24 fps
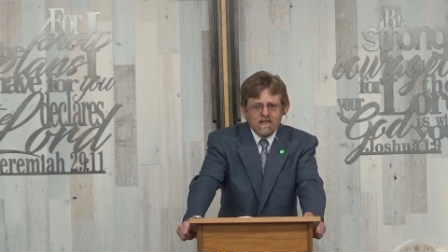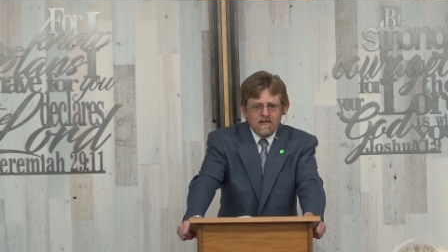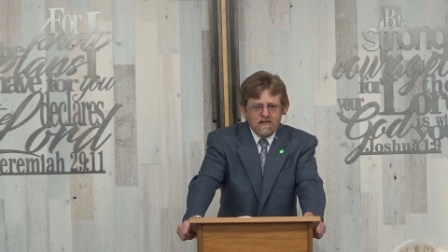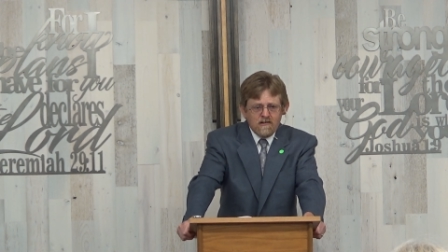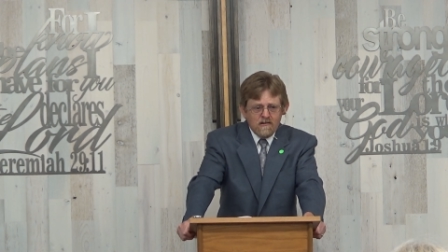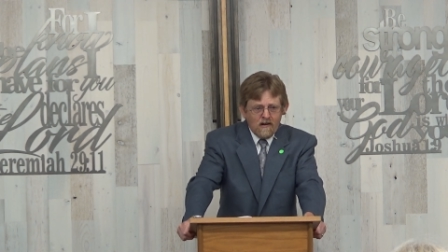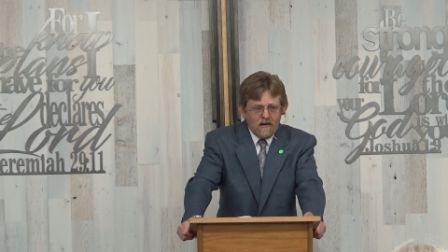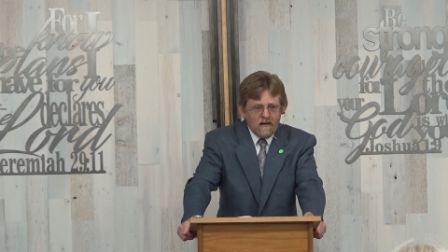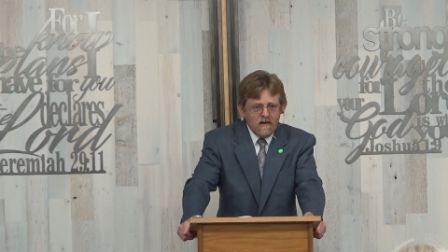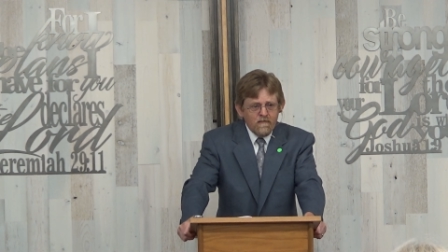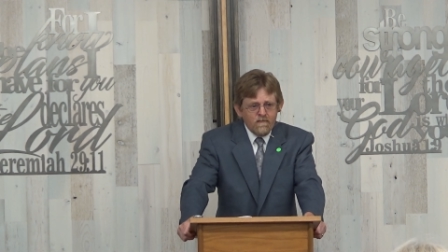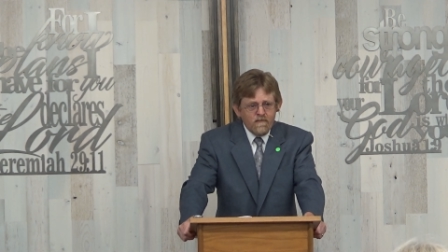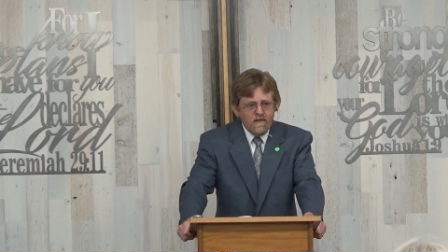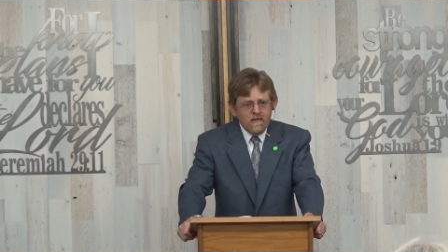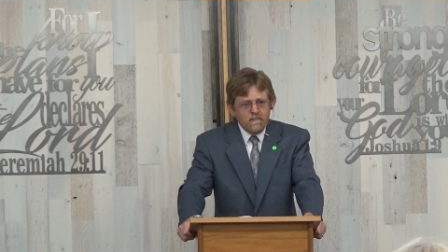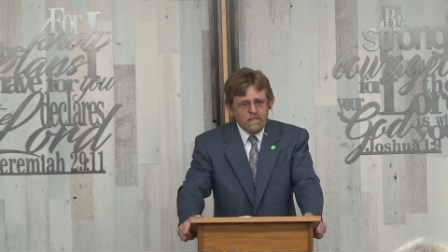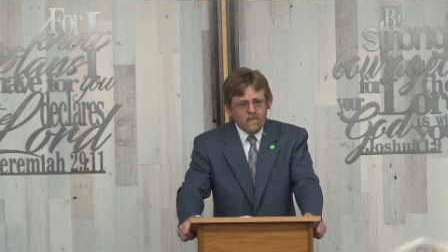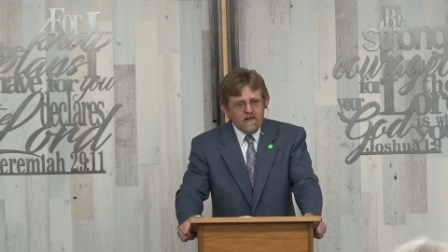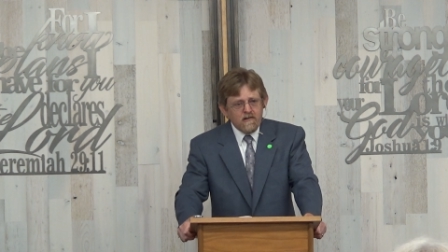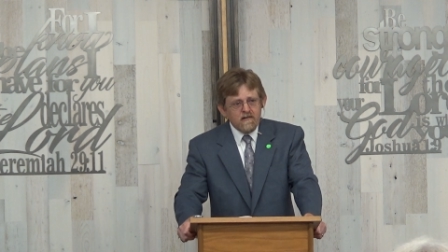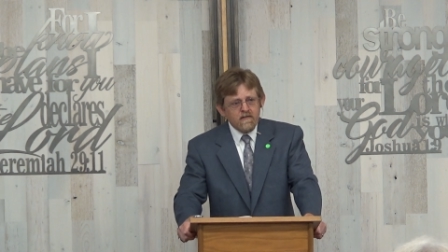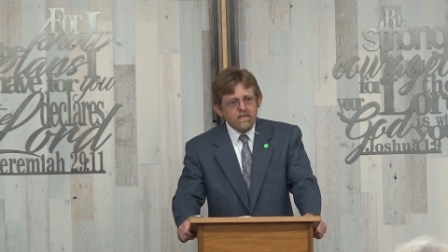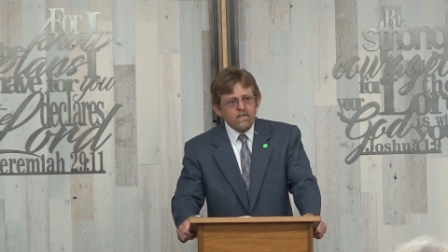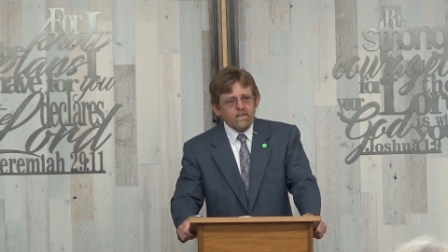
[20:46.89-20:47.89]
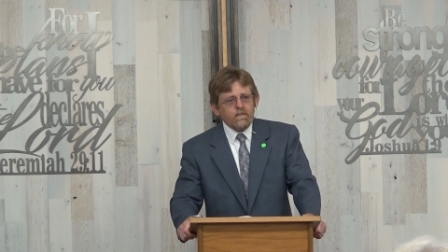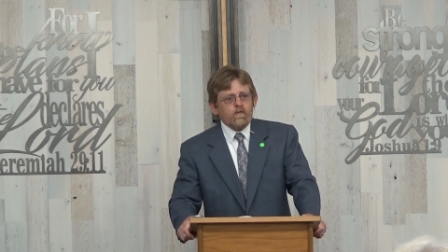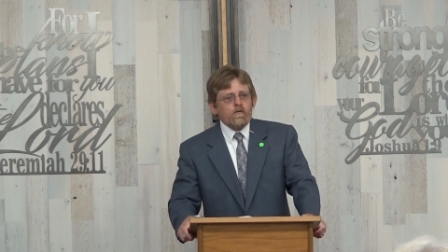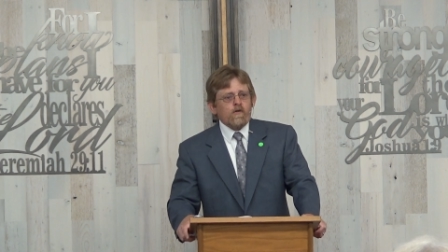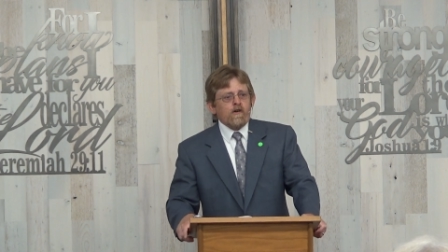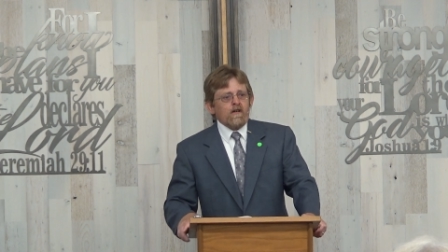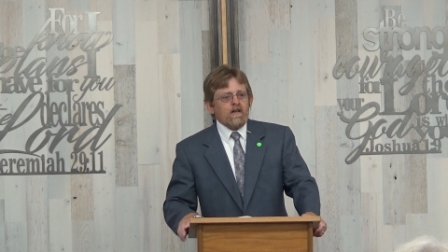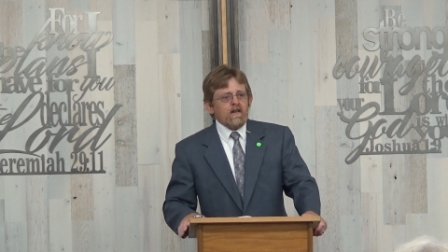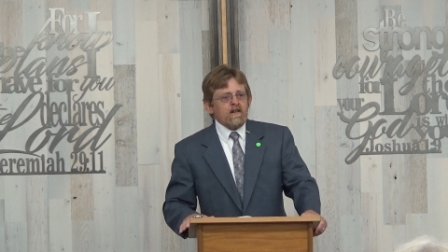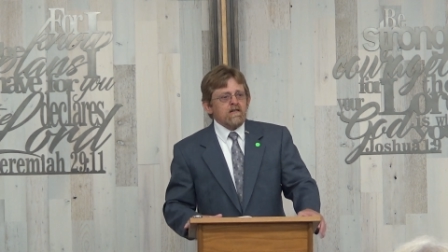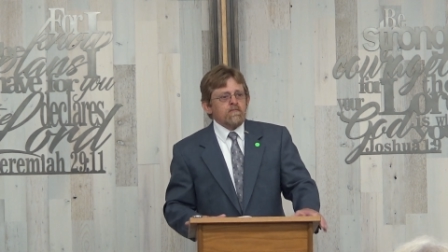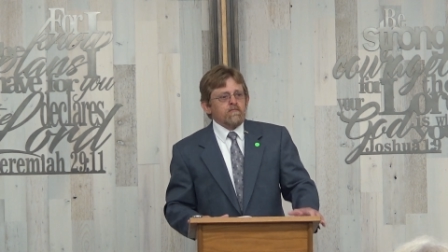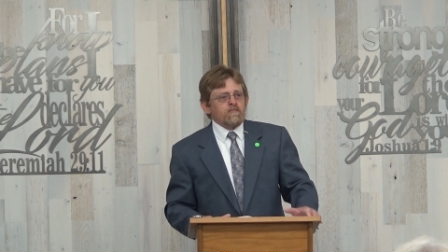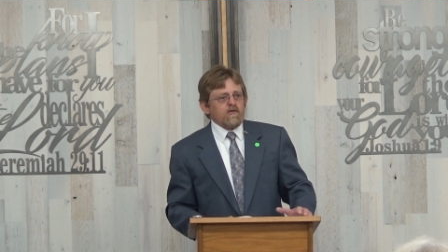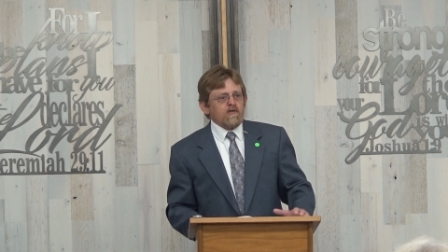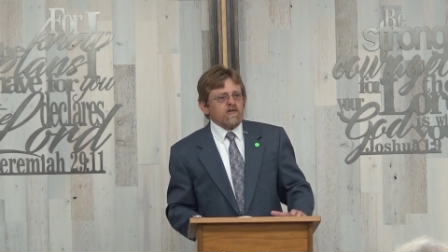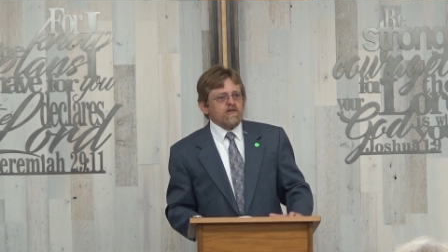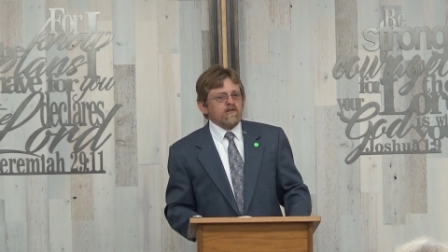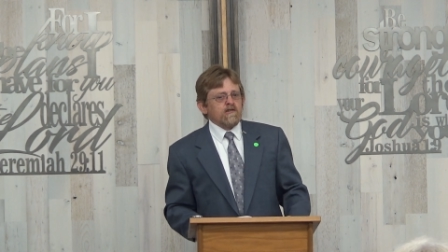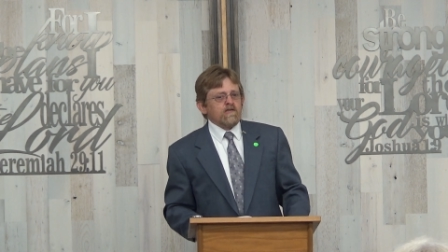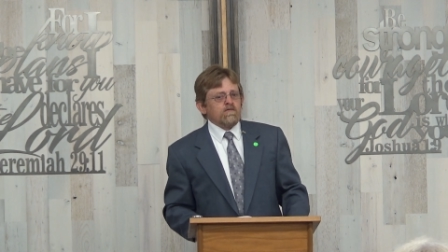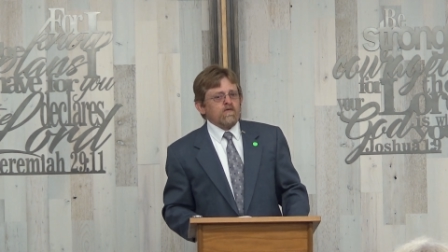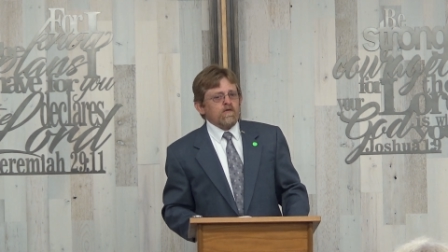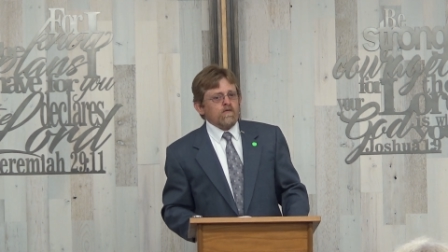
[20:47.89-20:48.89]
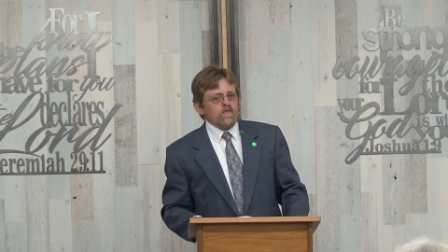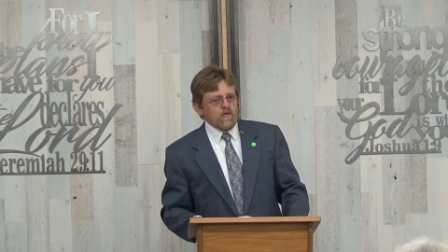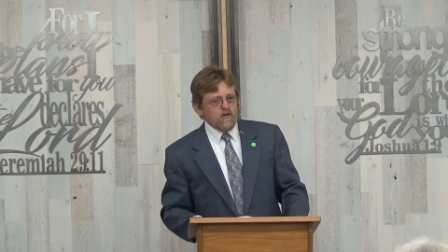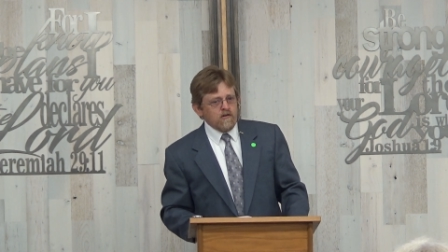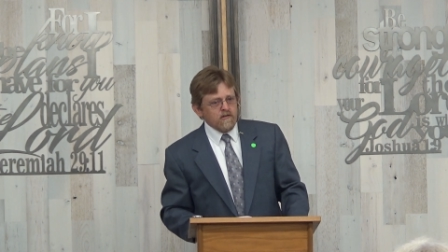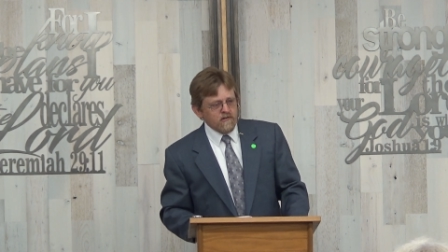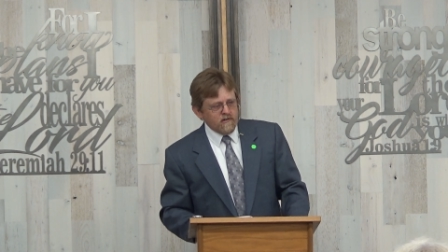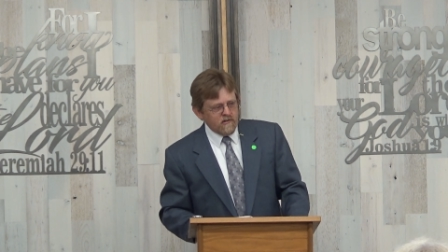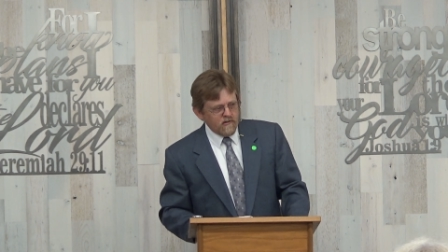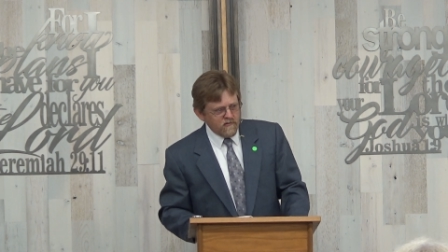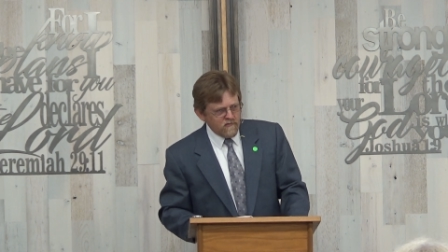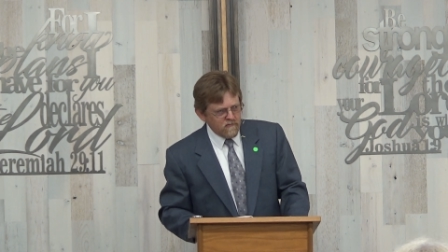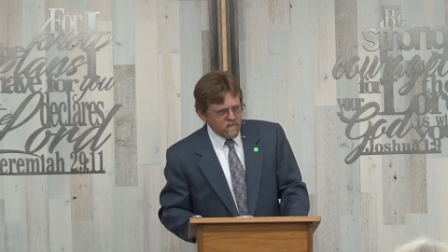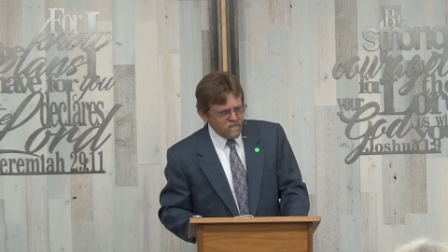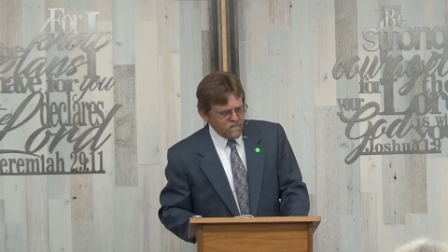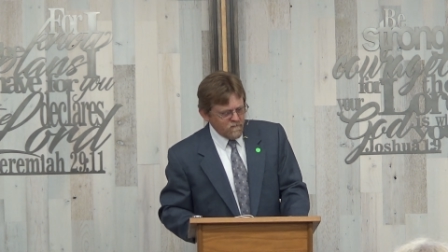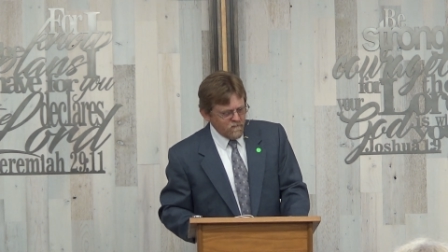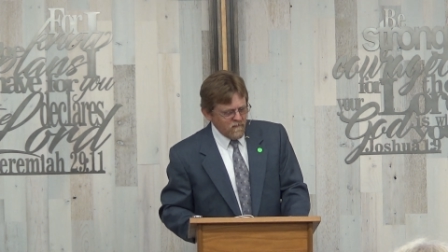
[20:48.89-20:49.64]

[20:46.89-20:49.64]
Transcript: that none of them live where any person would want to.